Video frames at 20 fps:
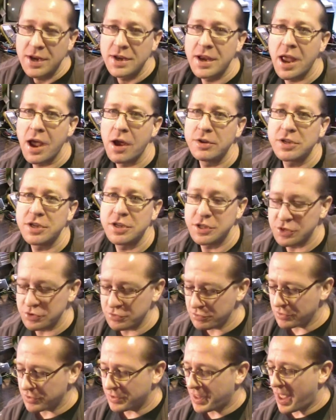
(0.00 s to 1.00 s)
Now to
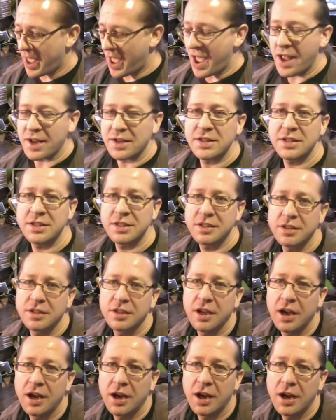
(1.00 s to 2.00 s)
do that,
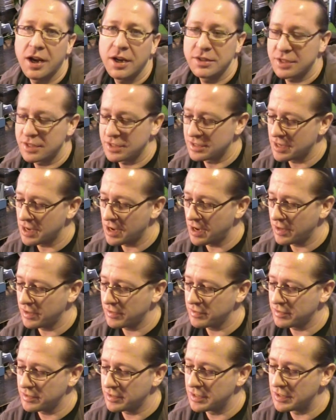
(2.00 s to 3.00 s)
uh, to set it
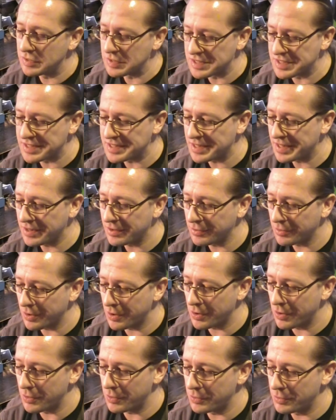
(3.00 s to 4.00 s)
to
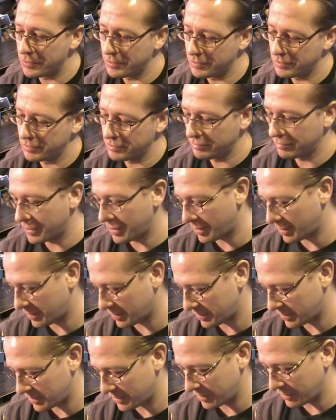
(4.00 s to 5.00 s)
zero,
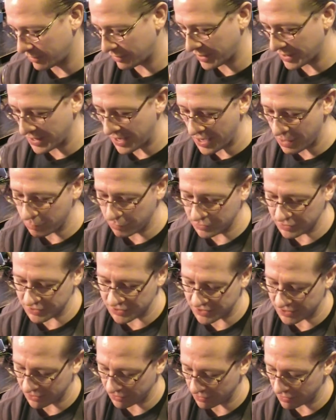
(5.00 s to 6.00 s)
well to enable
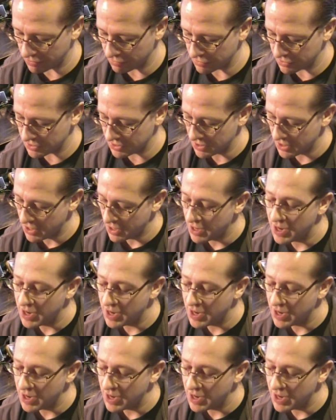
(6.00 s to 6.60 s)
zeros,